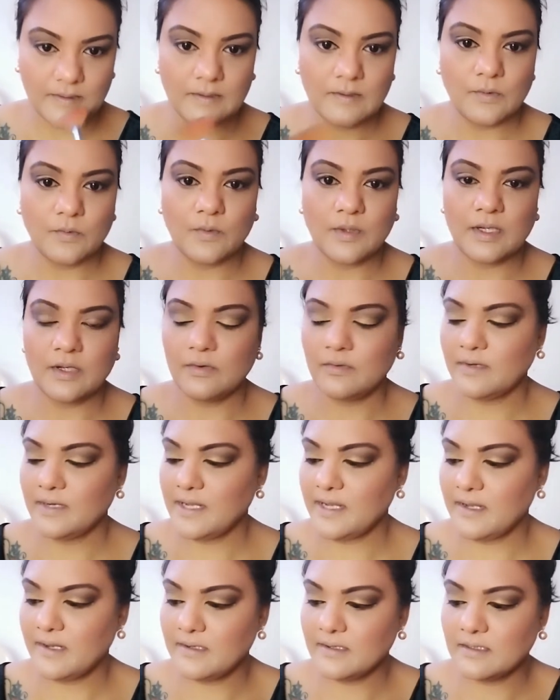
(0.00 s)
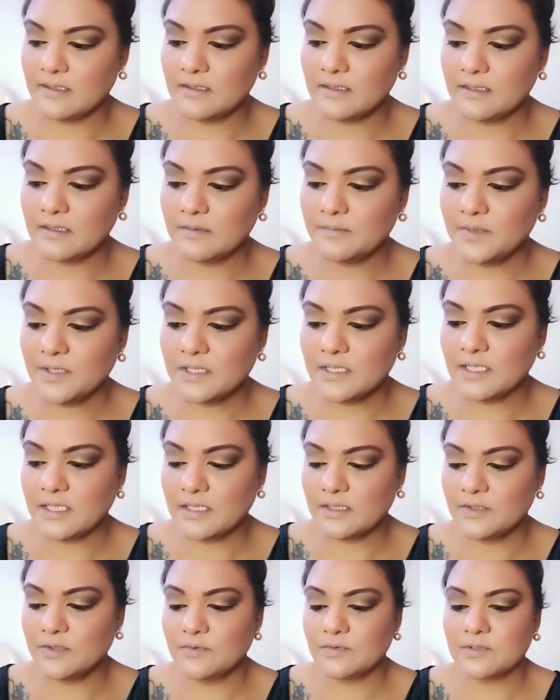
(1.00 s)
wow, and a little bit
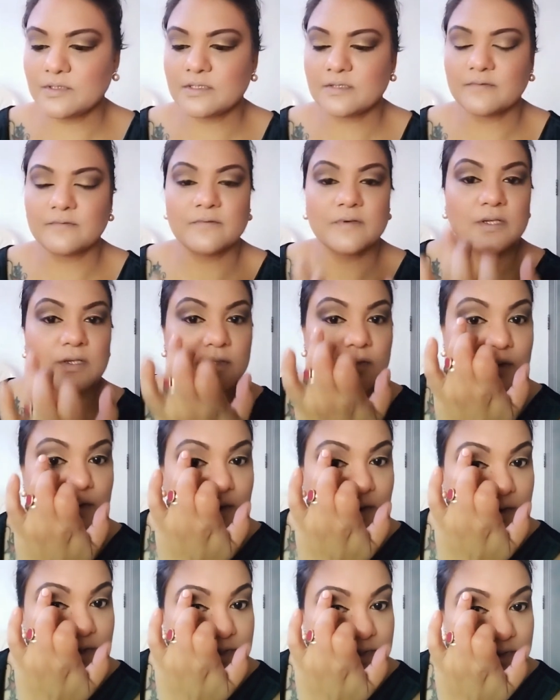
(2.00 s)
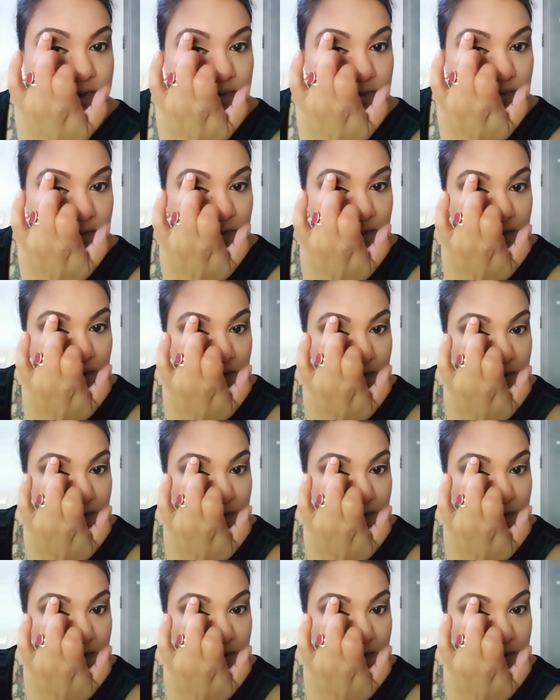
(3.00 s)
I'll use the finger to